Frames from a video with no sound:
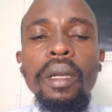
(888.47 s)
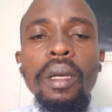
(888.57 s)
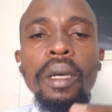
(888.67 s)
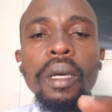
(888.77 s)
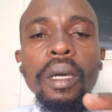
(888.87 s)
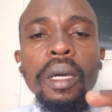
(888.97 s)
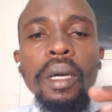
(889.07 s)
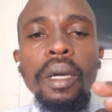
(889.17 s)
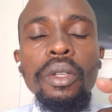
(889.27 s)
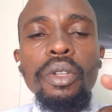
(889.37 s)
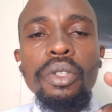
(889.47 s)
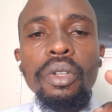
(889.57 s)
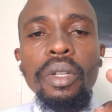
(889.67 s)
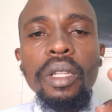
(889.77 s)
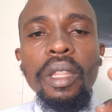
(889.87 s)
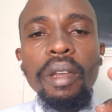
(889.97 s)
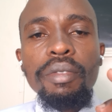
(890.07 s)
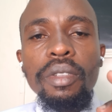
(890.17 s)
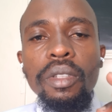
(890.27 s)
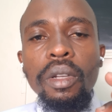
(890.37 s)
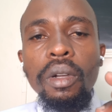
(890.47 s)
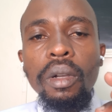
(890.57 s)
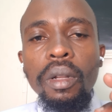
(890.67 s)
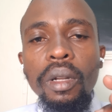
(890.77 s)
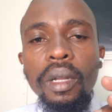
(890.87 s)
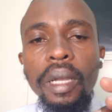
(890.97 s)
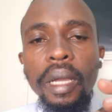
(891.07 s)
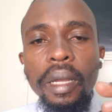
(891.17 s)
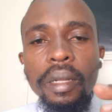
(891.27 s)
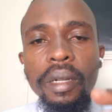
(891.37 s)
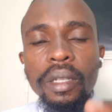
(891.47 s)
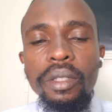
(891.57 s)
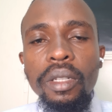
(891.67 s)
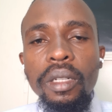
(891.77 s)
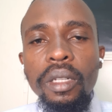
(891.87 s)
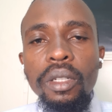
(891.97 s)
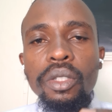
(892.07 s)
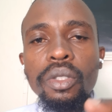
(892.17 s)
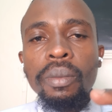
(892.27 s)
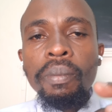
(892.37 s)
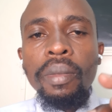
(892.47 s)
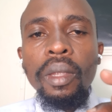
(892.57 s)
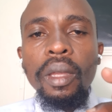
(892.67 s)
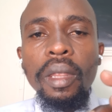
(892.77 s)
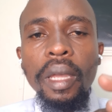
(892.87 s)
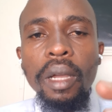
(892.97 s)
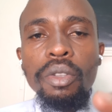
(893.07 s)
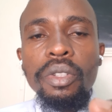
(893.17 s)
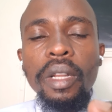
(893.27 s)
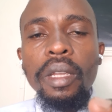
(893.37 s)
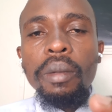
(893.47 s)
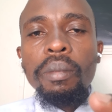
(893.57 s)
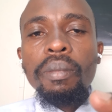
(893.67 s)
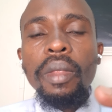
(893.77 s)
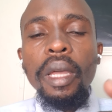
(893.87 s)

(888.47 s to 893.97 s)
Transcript: You also need their physical address details, the house name,